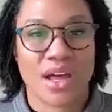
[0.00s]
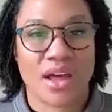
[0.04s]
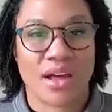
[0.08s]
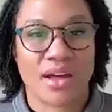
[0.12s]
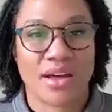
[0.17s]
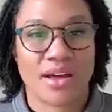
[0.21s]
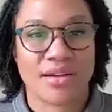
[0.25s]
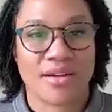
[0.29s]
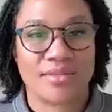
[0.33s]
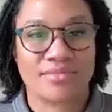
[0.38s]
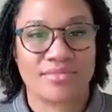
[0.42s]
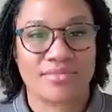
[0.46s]

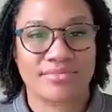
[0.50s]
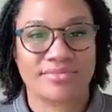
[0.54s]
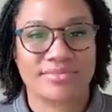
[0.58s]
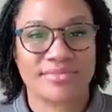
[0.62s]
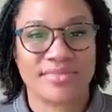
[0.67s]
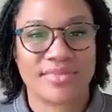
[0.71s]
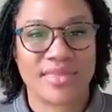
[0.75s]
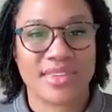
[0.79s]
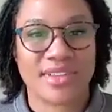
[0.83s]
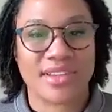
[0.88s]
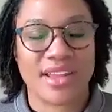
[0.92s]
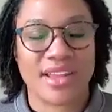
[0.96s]

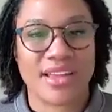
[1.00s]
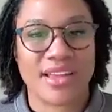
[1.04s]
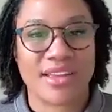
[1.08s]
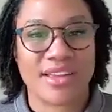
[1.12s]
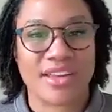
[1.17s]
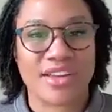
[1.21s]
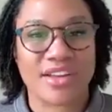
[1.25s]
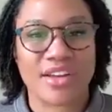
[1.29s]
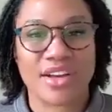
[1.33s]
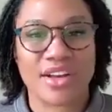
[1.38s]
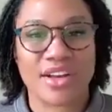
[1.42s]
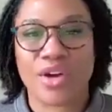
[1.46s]

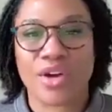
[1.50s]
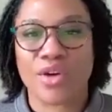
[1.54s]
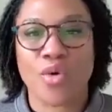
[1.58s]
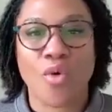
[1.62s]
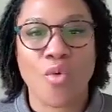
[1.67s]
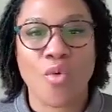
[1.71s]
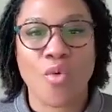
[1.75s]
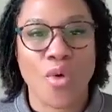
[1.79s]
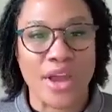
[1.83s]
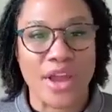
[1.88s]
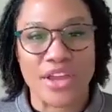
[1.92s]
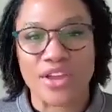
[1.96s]

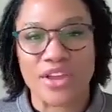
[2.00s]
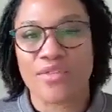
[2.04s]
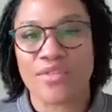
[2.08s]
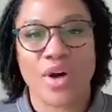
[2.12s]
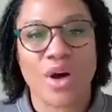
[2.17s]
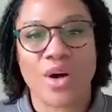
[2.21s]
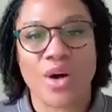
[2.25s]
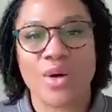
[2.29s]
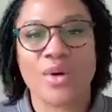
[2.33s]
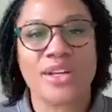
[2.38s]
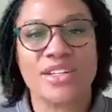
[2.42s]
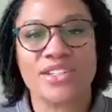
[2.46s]
what you've
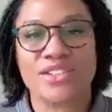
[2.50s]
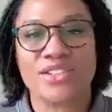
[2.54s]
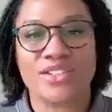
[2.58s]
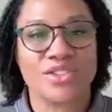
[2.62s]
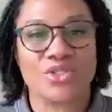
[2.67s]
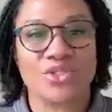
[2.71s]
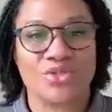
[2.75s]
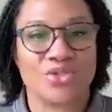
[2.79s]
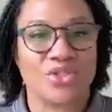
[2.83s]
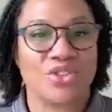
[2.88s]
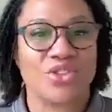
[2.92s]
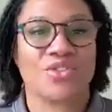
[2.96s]
always
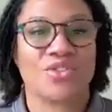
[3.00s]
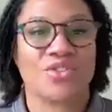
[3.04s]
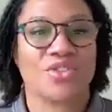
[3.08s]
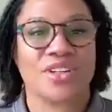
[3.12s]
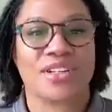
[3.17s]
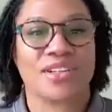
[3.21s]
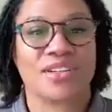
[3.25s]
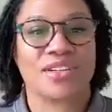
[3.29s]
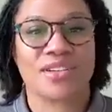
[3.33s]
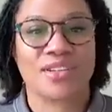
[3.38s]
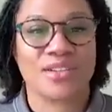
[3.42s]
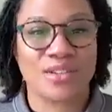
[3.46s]
used when you've
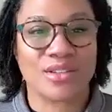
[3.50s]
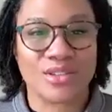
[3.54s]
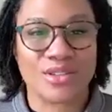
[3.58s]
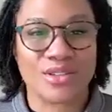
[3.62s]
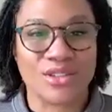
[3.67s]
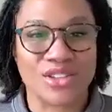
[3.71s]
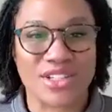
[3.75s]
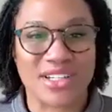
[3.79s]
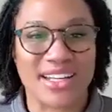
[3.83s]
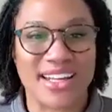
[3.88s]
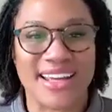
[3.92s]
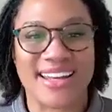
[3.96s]
written a conclusion,